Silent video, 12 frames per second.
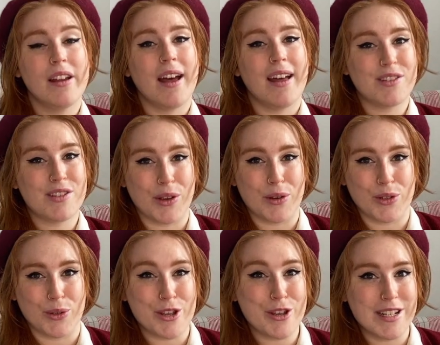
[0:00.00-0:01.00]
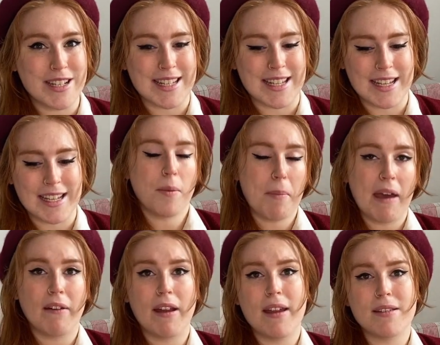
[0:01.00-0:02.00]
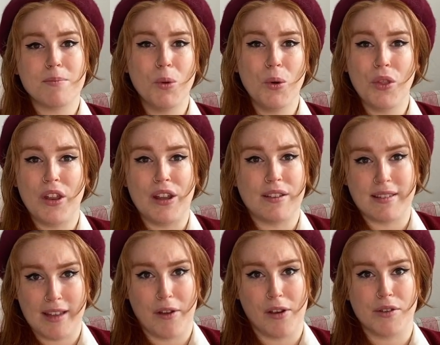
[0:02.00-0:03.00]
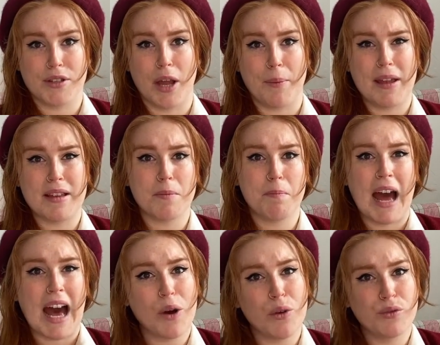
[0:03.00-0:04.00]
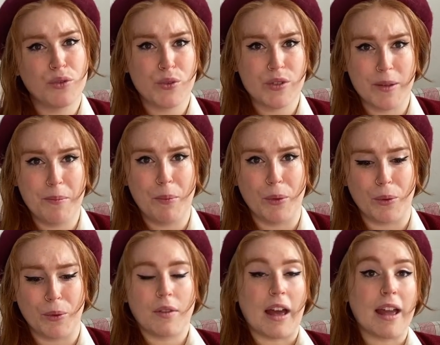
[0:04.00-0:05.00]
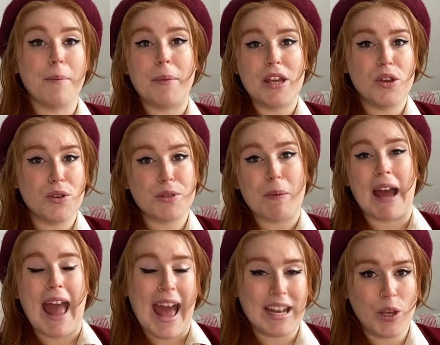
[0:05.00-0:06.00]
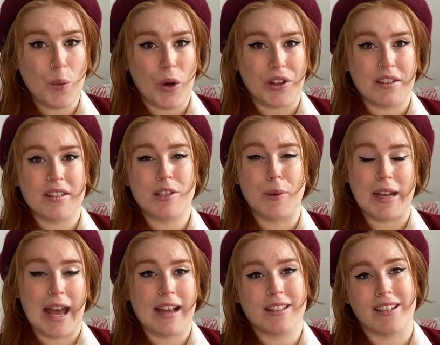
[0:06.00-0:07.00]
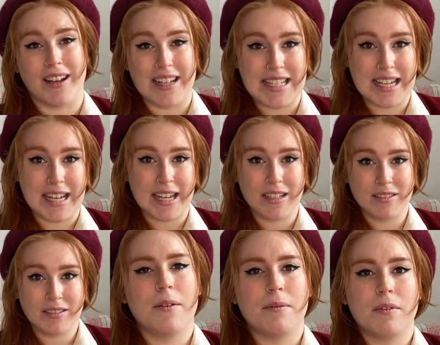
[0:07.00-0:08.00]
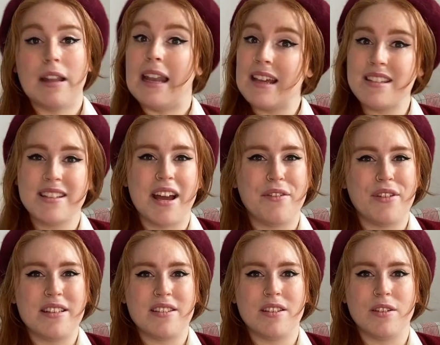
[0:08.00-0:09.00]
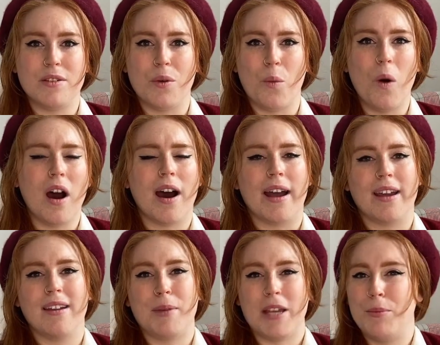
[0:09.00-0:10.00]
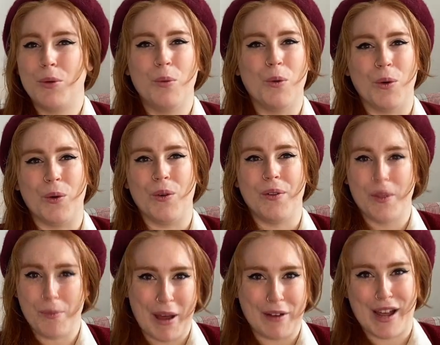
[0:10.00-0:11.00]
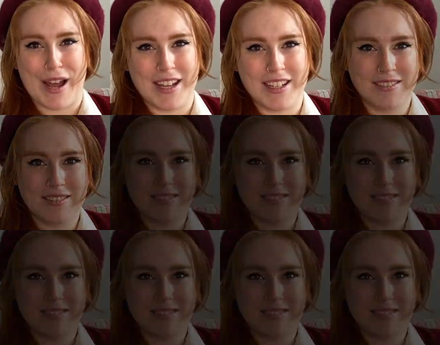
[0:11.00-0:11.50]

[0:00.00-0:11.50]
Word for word: and social unity. The beret is more than a stereotype, it's a powerful symbol that can be used by anyone to enact an idea. Let's dive into why people wore the beret.